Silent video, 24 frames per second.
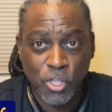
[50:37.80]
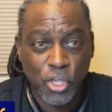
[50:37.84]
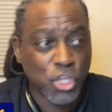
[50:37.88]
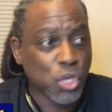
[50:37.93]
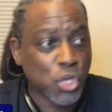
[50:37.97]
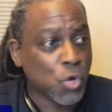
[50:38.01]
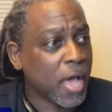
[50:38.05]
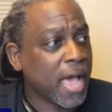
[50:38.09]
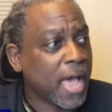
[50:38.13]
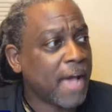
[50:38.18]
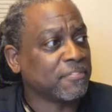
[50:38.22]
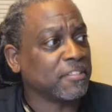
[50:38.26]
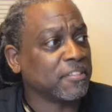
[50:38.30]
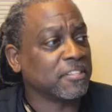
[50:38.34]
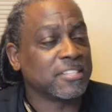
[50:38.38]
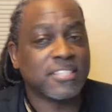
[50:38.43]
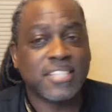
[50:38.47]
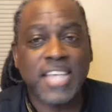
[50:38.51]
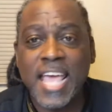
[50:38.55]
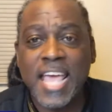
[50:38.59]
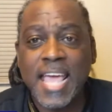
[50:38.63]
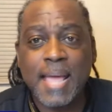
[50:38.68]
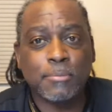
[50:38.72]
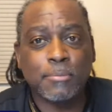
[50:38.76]
You have the
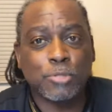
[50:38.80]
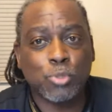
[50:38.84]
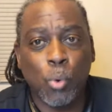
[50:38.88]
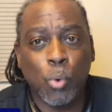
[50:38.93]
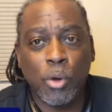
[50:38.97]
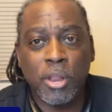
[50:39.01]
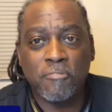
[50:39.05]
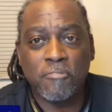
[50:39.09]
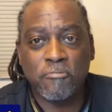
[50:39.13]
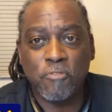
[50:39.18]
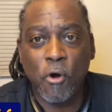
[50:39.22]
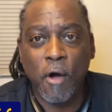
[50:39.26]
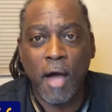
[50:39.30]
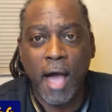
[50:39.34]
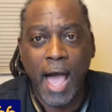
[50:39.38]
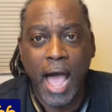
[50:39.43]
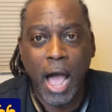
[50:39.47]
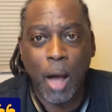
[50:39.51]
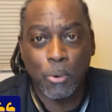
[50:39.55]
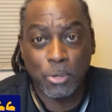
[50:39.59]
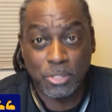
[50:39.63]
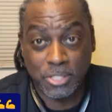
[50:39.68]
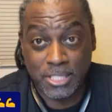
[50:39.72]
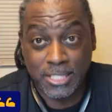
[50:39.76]
same 24
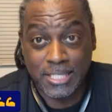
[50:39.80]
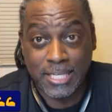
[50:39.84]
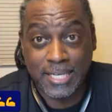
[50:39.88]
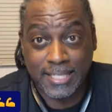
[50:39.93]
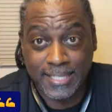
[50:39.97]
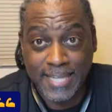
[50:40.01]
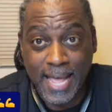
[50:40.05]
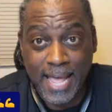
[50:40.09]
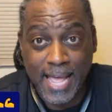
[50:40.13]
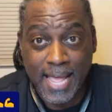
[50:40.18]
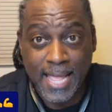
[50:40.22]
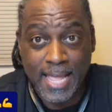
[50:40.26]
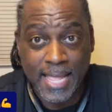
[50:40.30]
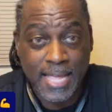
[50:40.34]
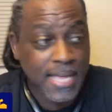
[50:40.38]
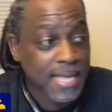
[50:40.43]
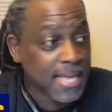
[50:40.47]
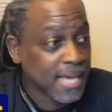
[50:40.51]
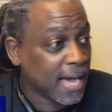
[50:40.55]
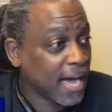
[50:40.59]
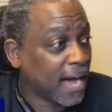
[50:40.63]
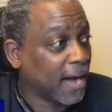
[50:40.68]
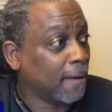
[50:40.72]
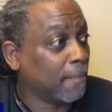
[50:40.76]
hours in a day
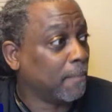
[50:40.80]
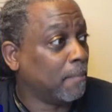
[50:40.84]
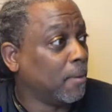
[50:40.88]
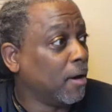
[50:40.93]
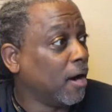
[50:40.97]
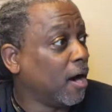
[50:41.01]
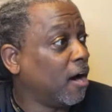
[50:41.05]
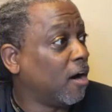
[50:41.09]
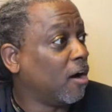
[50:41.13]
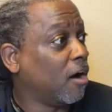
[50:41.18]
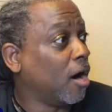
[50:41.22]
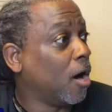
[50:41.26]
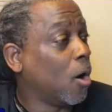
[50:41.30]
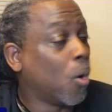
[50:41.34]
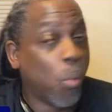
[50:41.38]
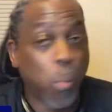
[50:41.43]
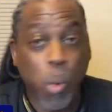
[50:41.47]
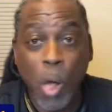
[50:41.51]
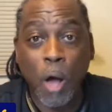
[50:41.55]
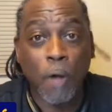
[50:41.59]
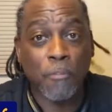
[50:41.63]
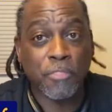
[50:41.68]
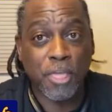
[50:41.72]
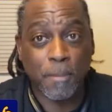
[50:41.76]
of a
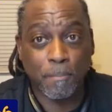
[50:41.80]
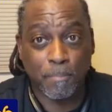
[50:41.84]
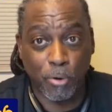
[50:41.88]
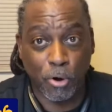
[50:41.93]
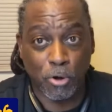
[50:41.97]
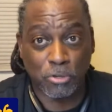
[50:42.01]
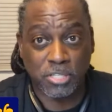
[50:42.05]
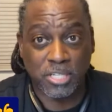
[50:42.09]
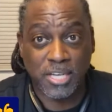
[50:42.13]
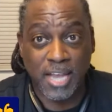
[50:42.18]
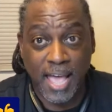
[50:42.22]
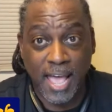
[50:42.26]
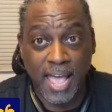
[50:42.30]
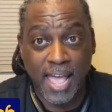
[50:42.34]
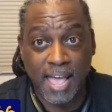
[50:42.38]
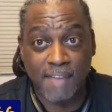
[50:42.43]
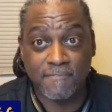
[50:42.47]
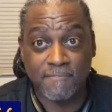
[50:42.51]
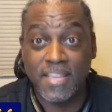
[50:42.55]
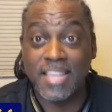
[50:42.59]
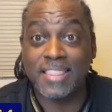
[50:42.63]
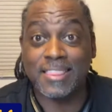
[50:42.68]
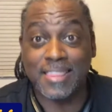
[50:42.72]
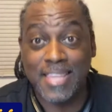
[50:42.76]
wealthy person
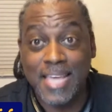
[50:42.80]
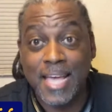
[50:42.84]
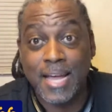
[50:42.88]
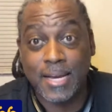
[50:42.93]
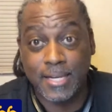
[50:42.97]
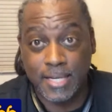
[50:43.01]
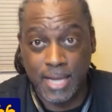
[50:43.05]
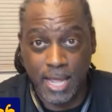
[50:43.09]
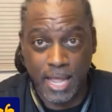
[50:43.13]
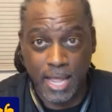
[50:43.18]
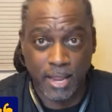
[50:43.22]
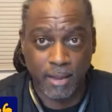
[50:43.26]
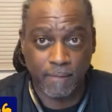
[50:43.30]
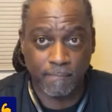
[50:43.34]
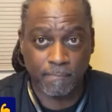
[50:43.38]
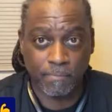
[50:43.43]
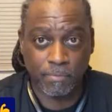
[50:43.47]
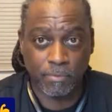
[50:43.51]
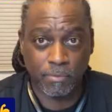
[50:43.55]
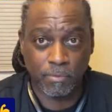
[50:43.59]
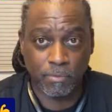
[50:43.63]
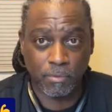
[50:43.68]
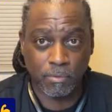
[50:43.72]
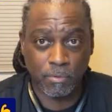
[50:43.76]
have in their day.
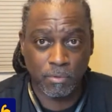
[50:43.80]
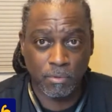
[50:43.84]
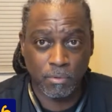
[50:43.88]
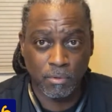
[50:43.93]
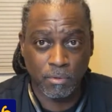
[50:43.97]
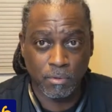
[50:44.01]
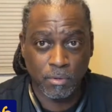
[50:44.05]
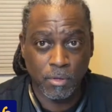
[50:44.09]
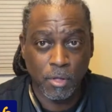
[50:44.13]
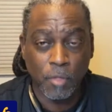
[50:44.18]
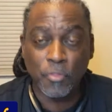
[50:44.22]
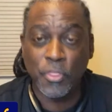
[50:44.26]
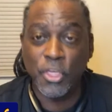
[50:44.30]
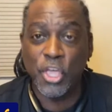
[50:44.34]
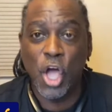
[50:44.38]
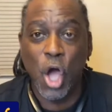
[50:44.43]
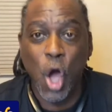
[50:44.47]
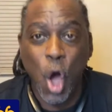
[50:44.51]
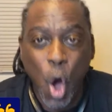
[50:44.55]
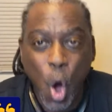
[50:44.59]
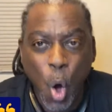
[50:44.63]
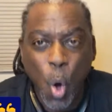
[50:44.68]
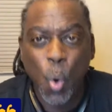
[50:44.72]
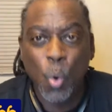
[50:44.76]

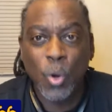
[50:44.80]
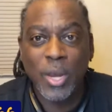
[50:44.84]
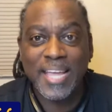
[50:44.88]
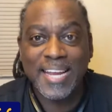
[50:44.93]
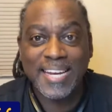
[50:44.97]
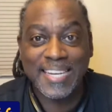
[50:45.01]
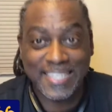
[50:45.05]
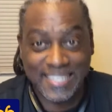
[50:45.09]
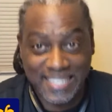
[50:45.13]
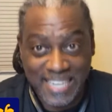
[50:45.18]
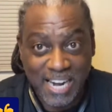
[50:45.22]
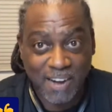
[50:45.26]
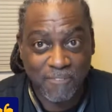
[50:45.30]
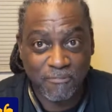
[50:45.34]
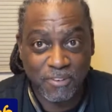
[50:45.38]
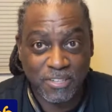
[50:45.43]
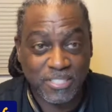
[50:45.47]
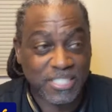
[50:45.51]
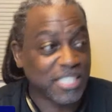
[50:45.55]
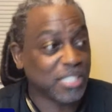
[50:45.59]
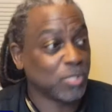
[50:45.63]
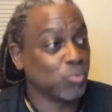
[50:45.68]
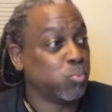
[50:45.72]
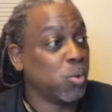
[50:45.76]
The only
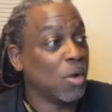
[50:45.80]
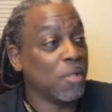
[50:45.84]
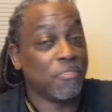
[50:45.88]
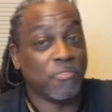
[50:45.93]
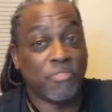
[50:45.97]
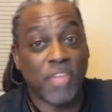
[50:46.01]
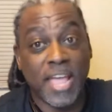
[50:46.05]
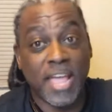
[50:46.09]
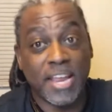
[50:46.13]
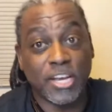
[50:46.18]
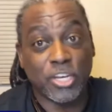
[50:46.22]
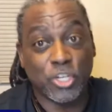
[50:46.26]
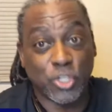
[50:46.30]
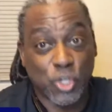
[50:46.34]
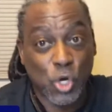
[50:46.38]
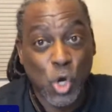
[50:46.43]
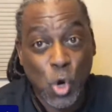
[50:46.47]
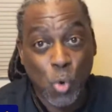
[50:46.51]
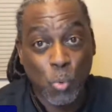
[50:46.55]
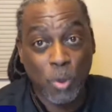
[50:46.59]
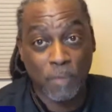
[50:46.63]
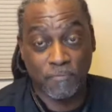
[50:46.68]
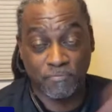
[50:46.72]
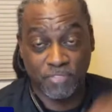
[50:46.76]
difference is what they
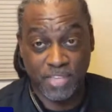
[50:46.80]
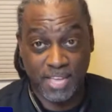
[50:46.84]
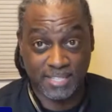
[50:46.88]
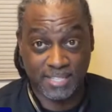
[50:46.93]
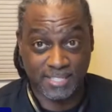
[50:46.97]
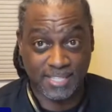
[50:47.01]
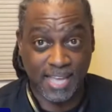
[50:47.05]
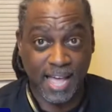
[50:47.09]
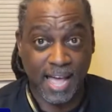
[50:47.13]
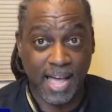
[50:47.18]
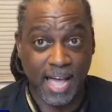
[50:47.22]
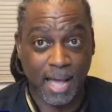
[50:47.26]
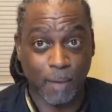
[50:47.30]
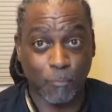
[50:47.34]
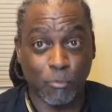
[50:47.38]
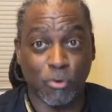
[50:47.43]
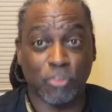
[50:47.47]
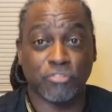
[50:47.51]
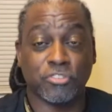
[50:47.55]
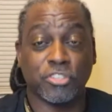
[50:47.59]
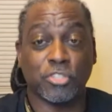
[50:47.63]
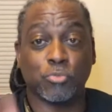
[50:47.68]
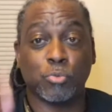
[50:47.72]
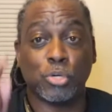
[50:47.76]
do with their time
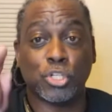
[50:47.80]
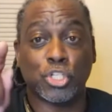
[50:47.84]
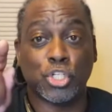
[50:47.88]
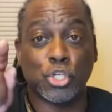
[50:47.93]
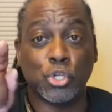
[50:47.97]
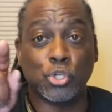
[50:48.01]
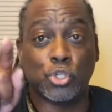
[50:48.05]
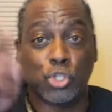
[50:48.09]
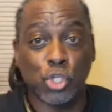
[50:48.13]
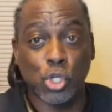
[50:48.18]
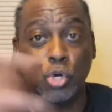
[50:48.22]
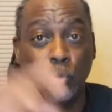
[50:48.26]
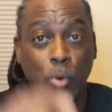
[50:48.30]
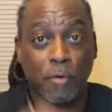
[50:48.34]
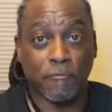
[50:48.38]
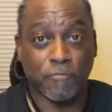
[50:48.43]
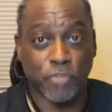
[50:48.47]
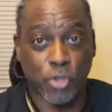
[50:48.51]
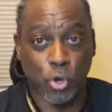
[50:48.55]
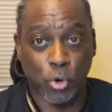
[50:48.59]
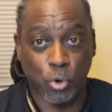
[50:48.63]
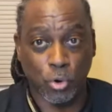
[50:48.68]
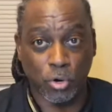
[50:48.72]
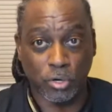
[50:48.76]
versus what you do with
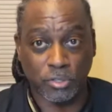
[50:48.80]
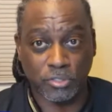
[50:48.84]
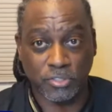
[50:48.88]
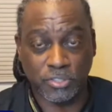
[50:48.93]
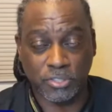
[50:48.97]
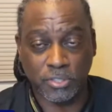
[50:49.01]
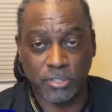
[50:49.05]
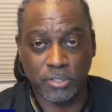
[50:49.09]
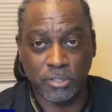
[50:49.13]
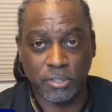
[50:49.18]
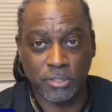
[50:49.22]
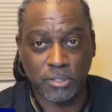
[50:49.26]
yours.